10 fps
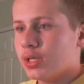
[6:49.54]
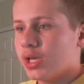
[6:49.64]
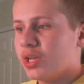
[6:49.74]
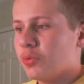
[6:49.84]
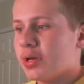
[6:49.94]

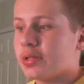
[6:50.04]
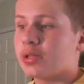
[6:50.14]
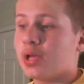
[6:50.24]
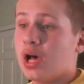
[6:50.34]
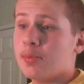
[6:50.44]

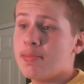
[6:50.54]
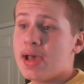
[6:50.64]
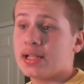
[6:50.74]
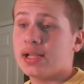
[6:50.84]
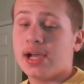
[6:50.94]
Anyways, I'll be
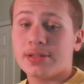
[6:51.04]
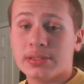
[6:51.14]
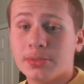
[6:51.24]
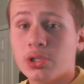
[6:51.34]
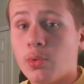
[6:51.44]
back, guys.
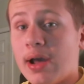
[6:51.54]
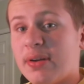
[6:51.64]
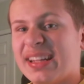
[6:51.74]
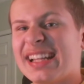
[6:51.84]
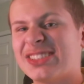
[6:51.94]
I'm gonna go
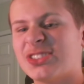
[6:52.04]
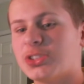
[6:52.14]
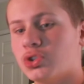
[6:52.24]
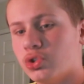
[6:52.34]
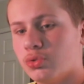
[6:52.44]
out and
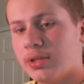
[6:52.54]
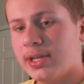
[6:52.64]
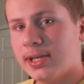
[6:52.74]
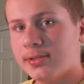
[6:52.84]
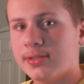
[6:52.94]
actually do the
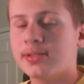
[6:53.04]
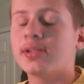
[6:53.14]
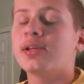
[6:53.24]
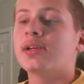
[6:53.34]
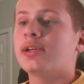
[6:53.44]
dance,
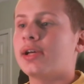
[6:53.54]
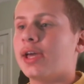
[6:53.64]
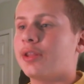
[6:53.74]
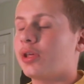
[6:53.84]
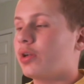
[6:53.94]

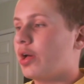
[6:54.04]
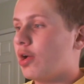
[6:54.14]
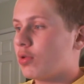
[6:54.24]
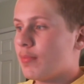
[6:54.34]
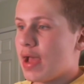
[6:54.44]
and then
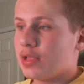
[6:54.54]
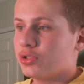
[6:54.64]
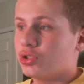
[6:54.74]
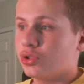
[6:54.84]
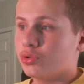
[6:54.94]
I'll come back
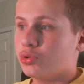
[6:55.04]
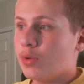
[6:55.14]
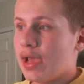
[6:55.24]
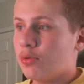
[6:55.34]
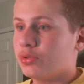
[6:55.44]
and show
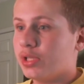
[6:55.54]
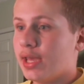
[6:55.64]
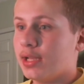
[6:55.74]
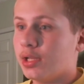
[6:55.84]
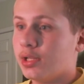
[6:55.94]
you how
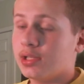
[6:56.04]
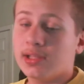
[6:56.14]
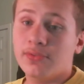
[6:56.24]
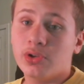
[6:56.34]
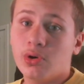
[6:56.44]
to edit it,
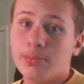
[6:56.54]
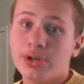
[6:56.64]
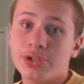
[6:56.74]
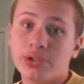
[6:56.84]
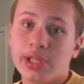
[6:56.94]
even though I'm
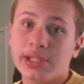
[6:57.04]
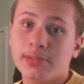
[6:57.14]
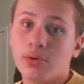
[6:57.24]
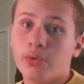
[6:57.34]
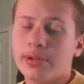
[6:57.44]
pretty sure the
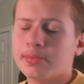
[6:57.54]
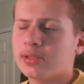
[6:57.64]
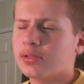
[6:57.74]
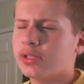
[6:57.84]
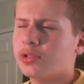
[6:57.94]
editing program's
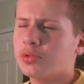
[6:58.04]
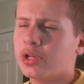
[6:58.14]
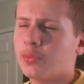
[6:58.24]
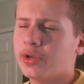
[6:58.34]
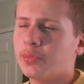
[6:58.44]
still
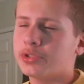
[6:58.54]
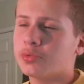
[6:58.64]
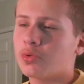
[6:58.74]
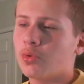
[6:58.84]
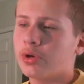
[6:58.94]
kind of weird when
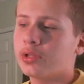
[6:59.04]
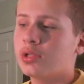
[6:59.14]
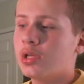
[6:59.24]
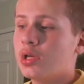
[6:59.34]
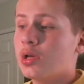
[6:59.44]
you record it.
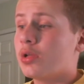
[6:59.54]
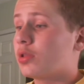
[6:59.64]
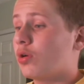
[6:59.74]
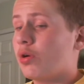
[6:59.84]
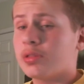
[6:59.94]

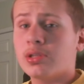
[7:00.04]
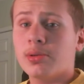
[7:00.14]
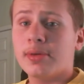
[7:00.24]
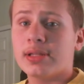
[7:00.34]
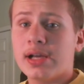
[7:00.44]
So, I'll see you
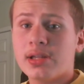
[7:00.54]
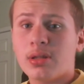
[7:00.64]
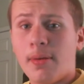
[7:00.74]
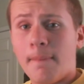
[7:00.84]
in a minute, guys.